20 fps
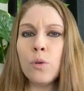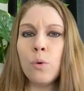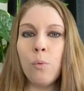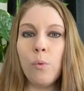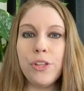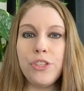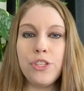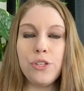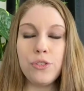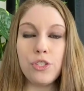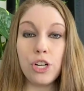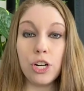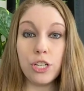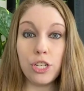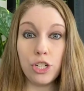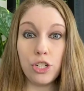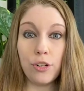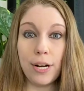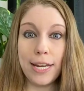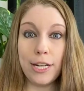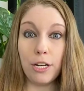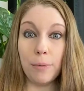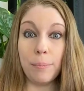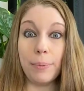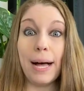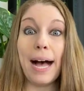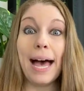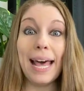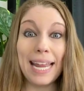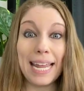Once you start to train your
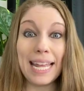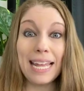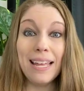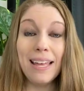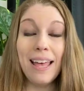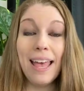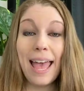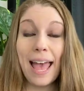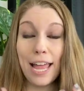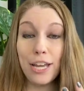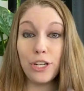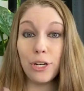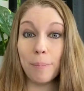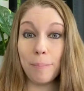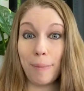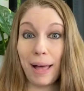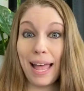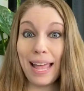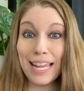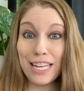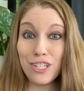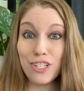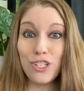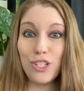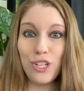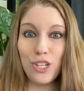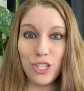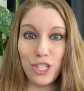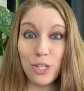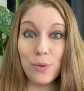body and your mind
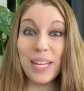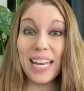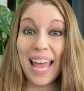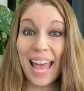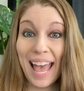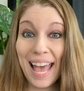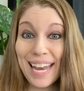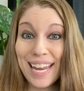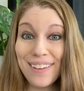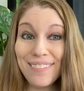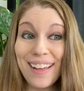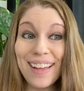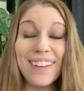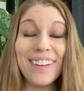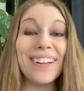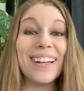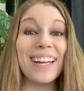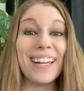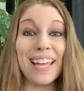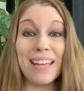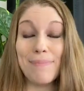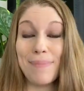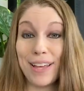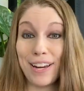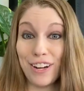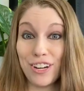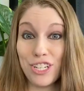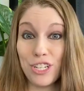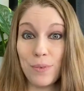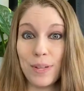to do it anyway, you're going to get
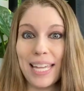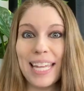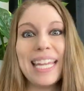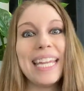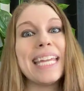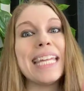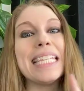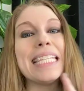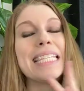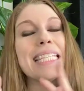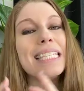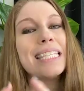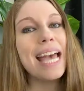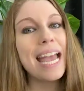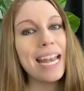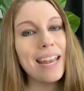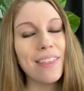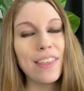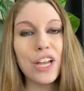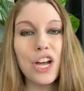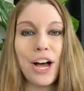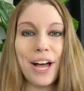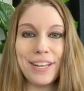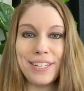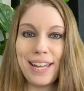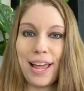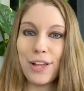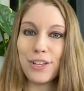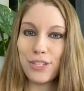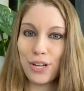better at doing it inside of the
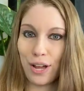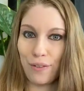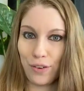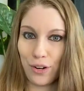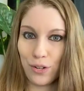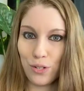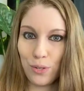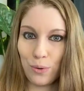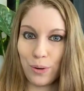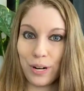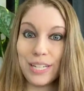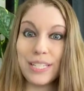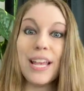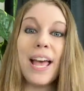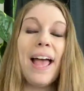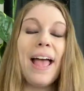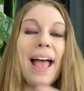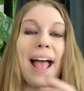context of your stories,